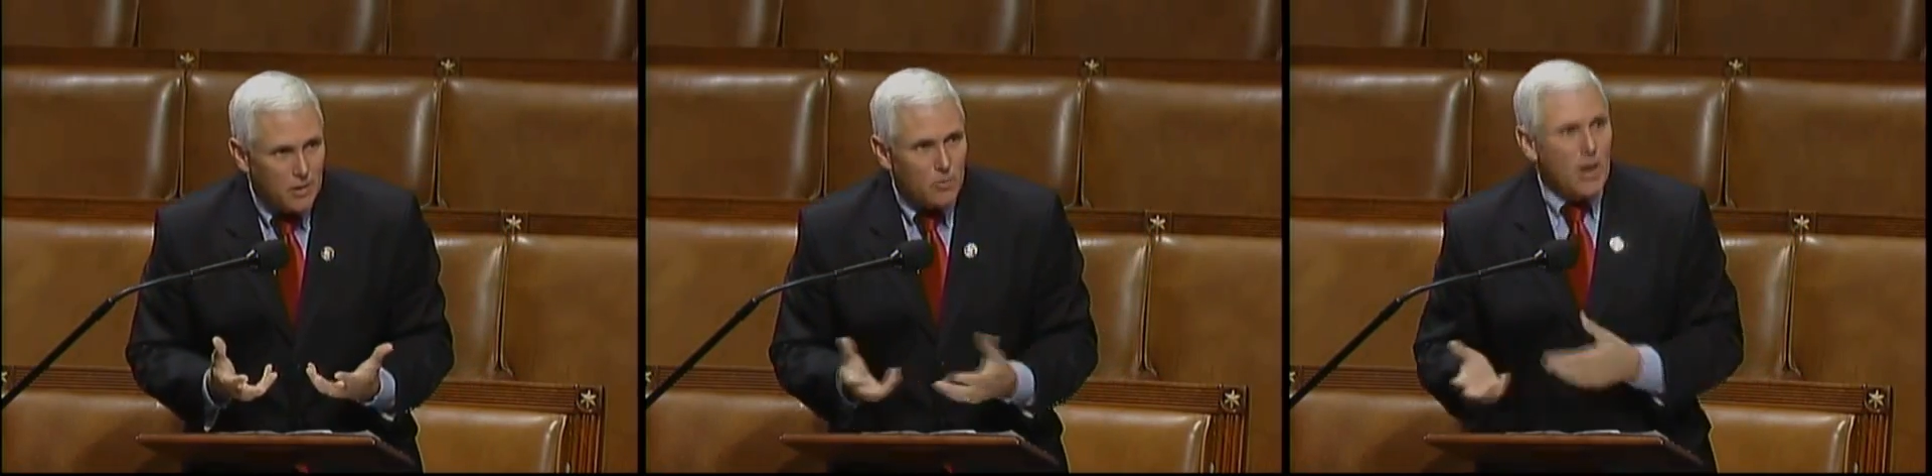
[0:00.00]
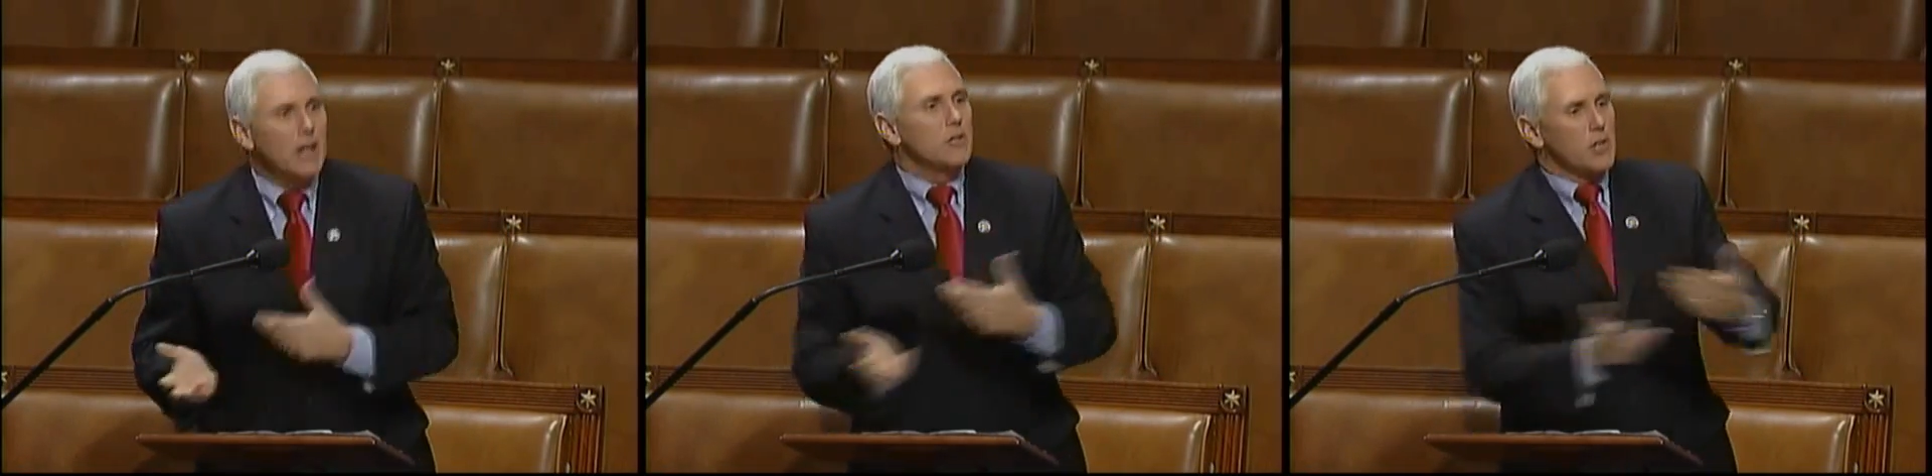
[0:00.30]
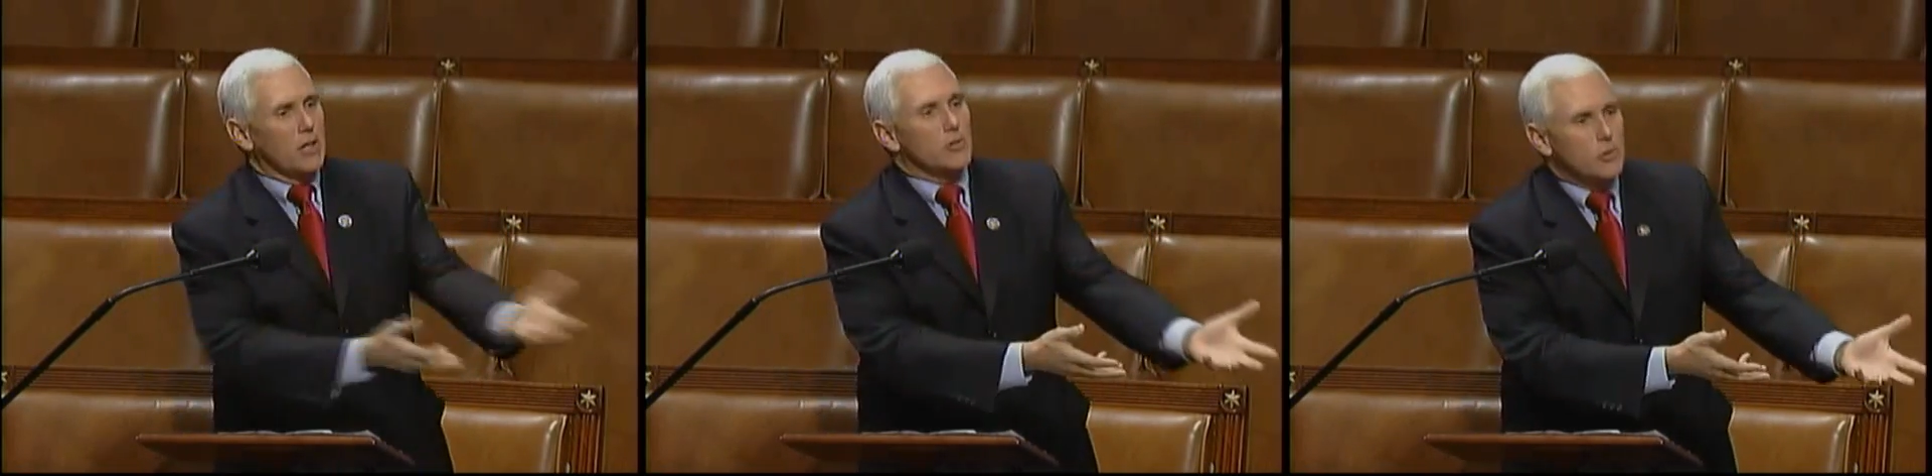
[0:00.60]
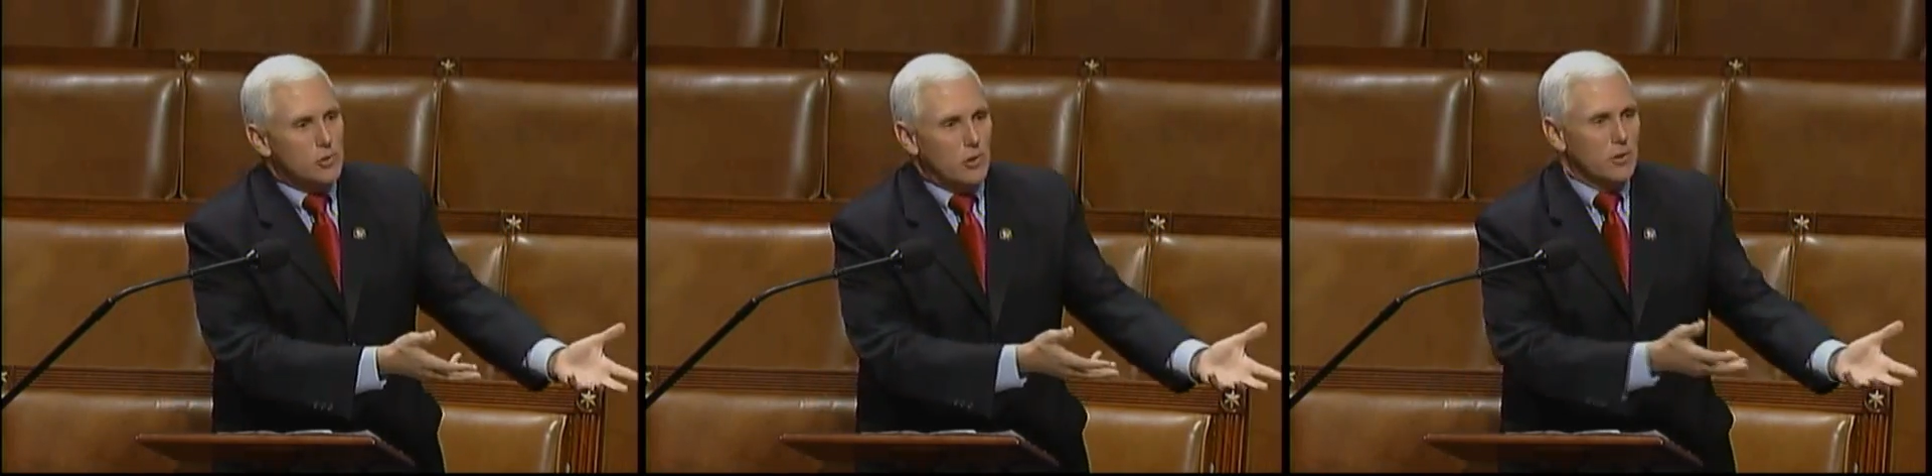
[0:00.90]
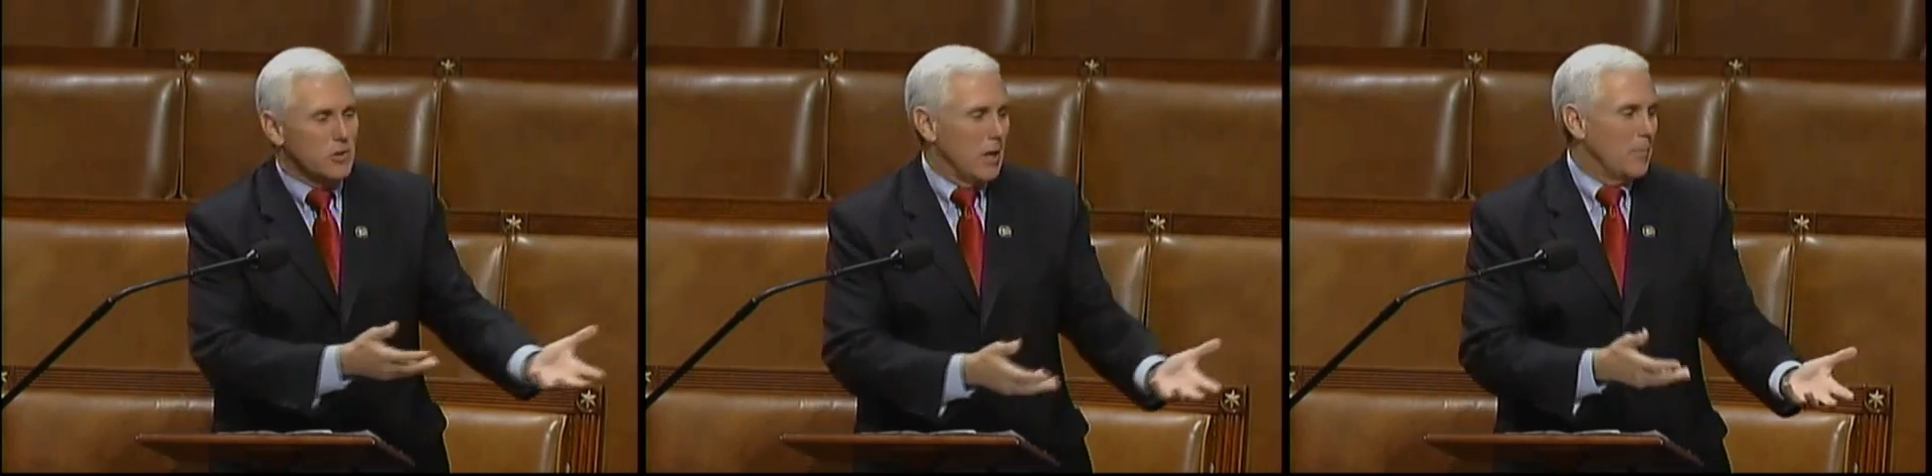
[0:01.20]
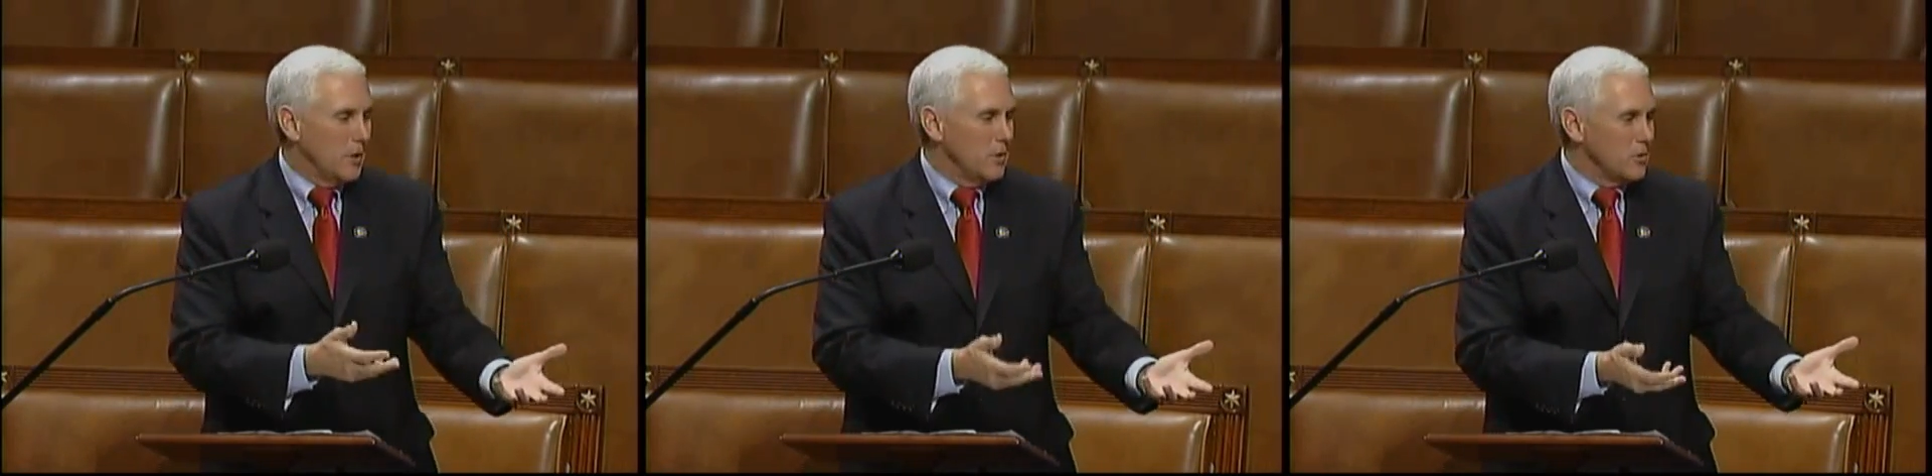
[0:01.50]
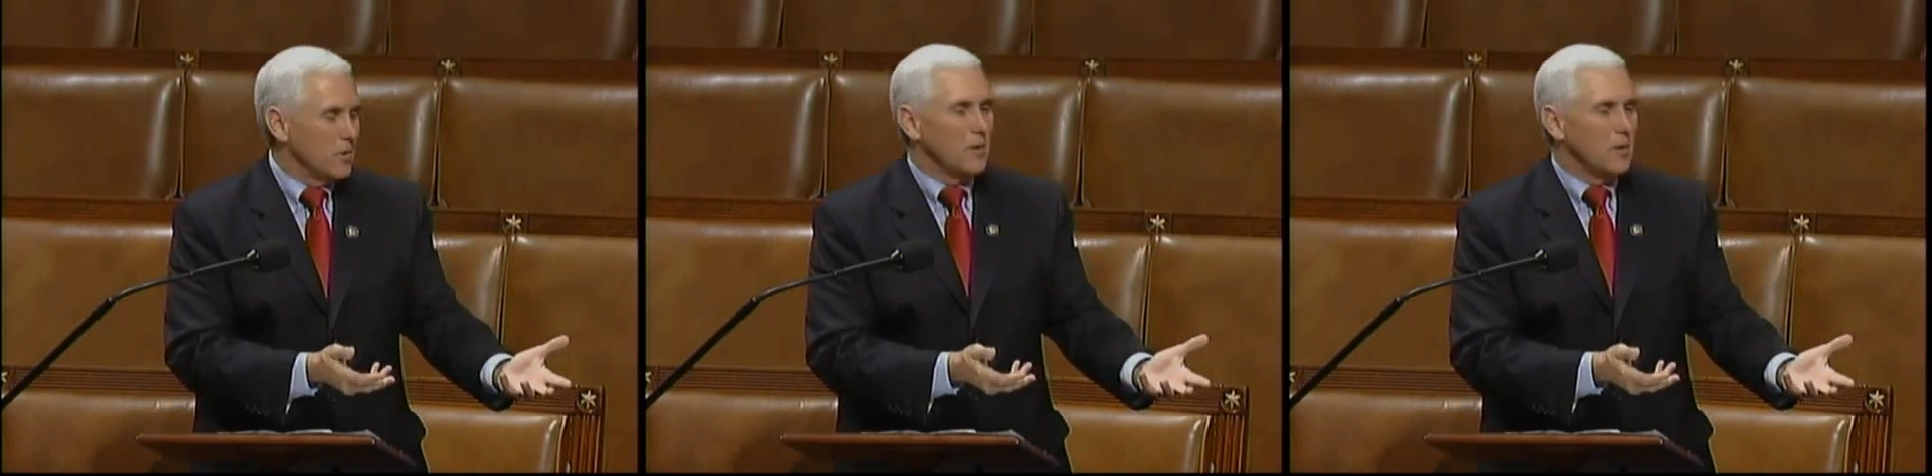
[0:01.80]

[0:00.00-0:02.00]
writing checks to insurance companies